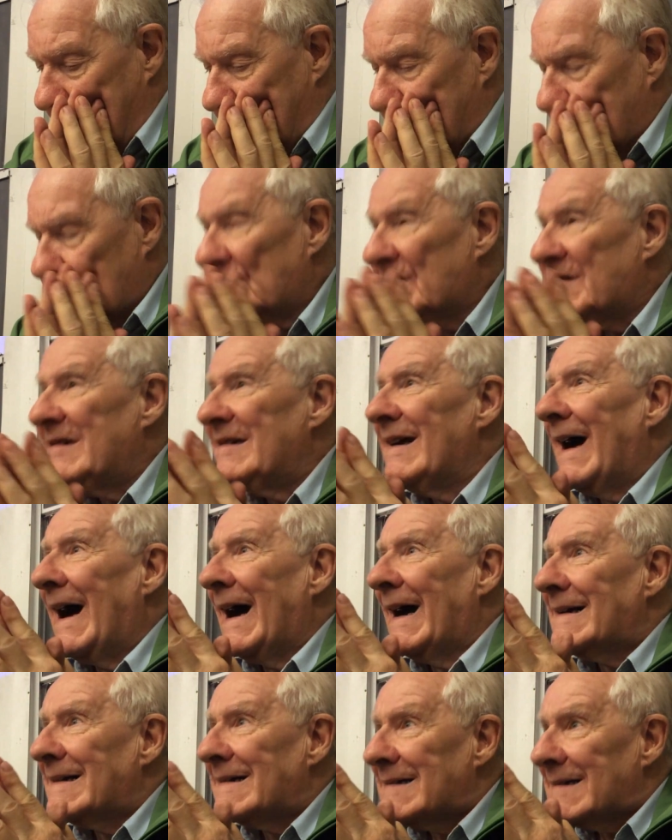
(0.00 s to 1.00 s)
So they
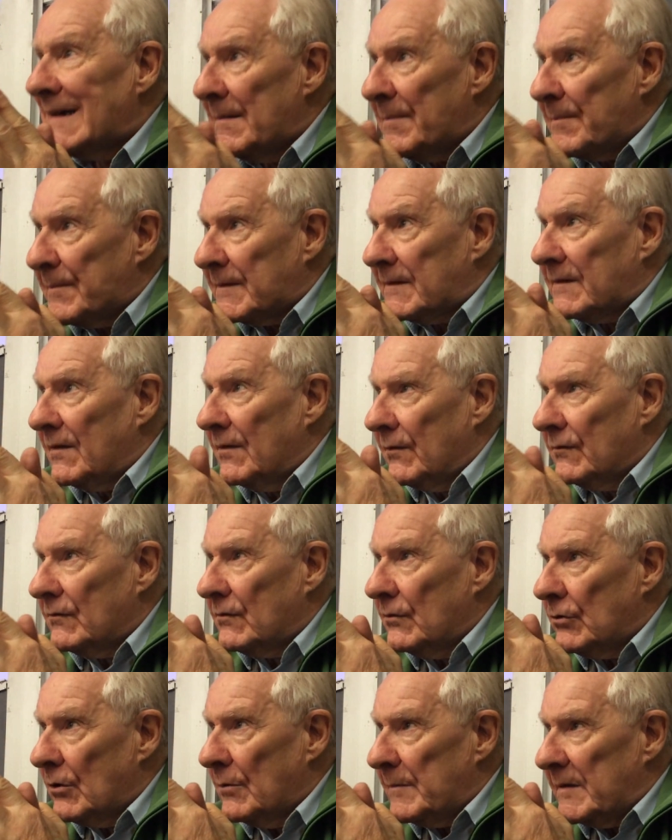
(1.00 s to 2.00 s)
accept
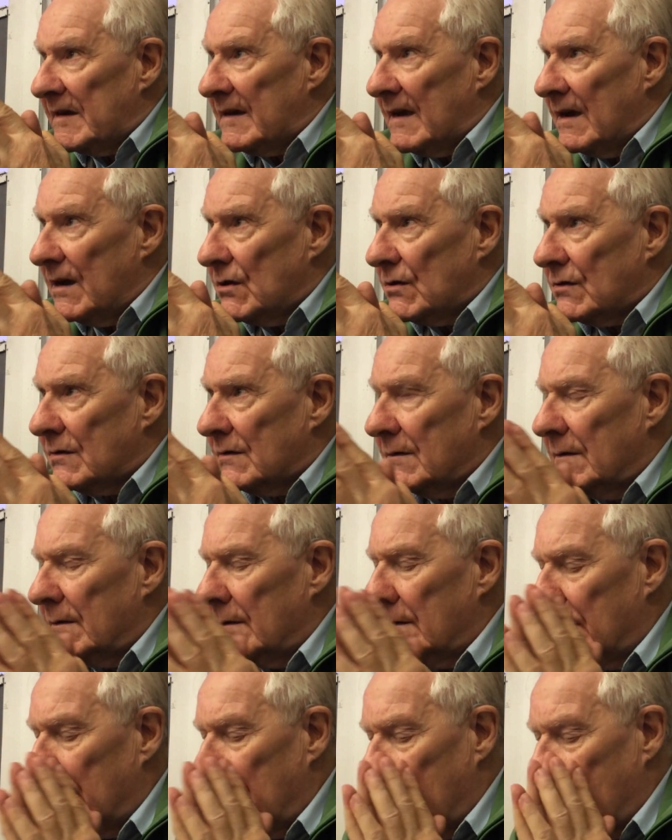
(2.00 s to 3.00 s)
the
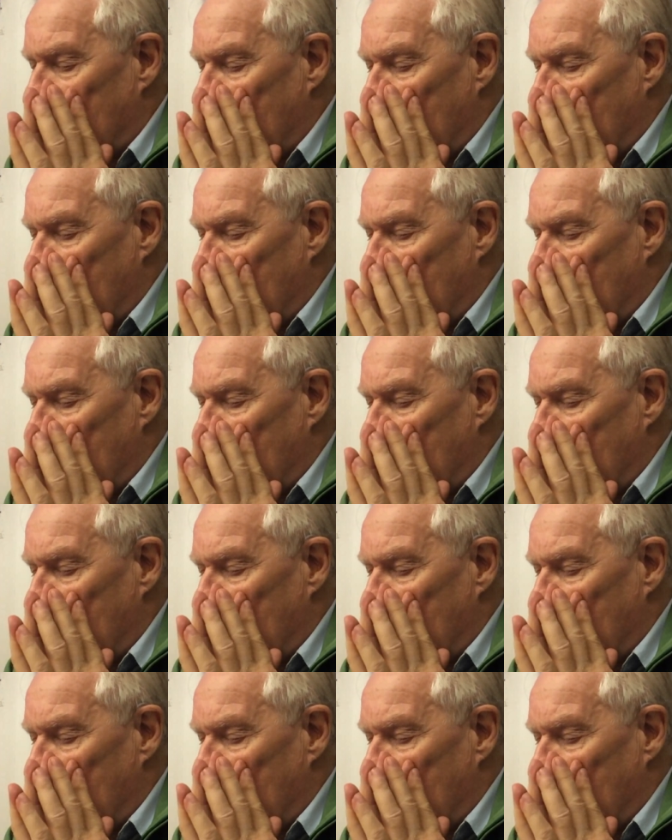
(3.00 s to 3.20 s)
domination,